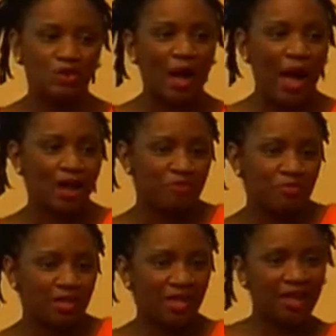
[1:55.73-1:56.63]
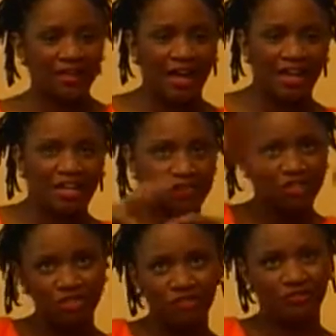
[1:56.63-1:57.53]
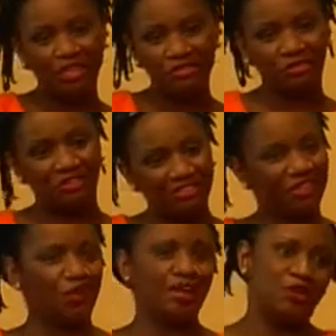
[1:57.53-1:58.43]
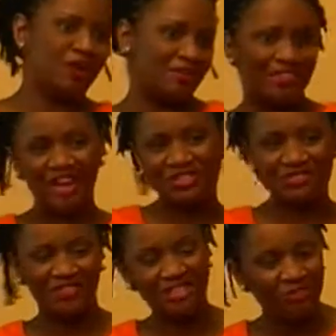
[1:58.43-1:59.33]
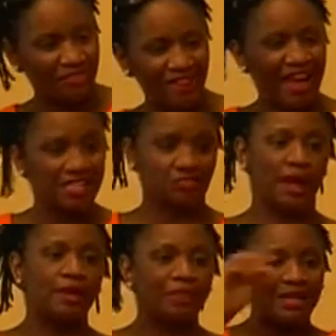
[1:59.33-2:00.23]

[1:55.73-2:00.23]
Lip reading: So hire me and I increase your Facebook, you know, and now you have 1,000 Facebook fans, right?